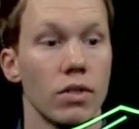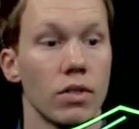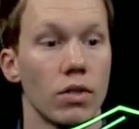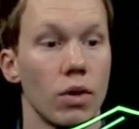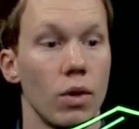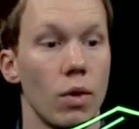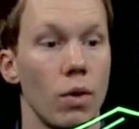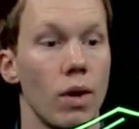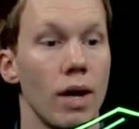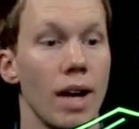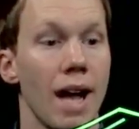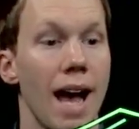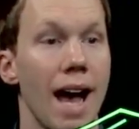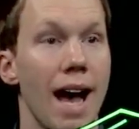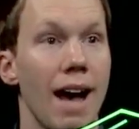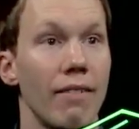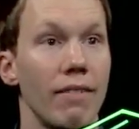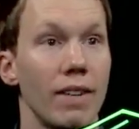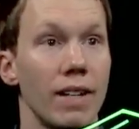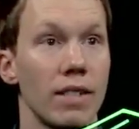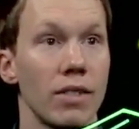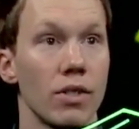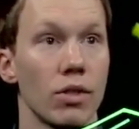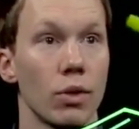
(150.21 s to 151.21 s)
so it would
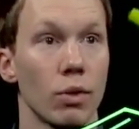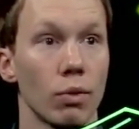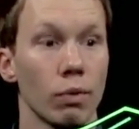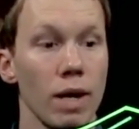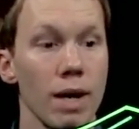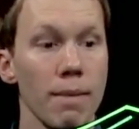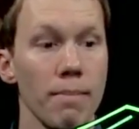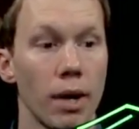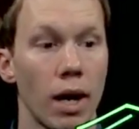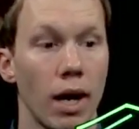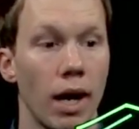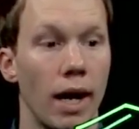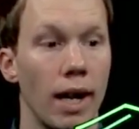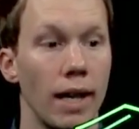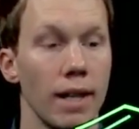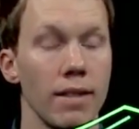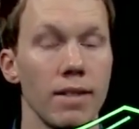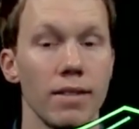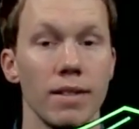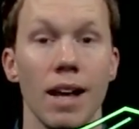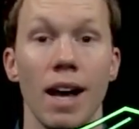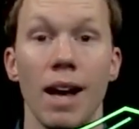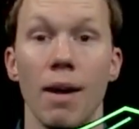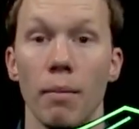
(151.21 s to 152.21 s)
have its 3
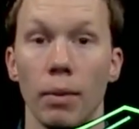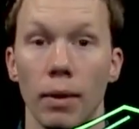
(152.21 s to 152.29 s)
bonds